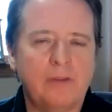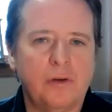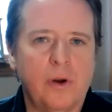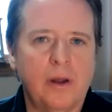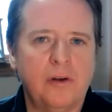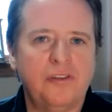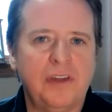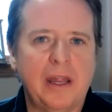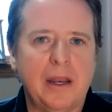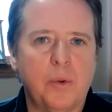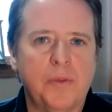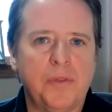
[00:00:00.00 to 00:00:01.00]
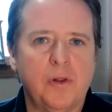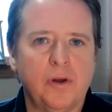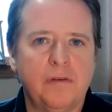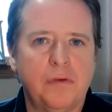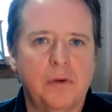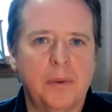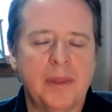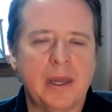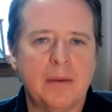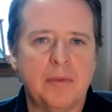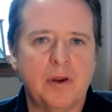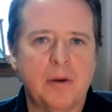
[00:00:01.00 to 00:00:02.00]
So understanding what they're looking for when they
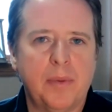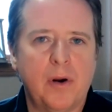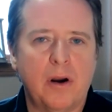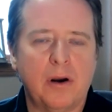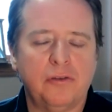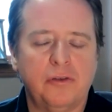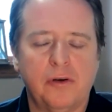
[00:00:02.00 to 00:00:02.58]
come to your park.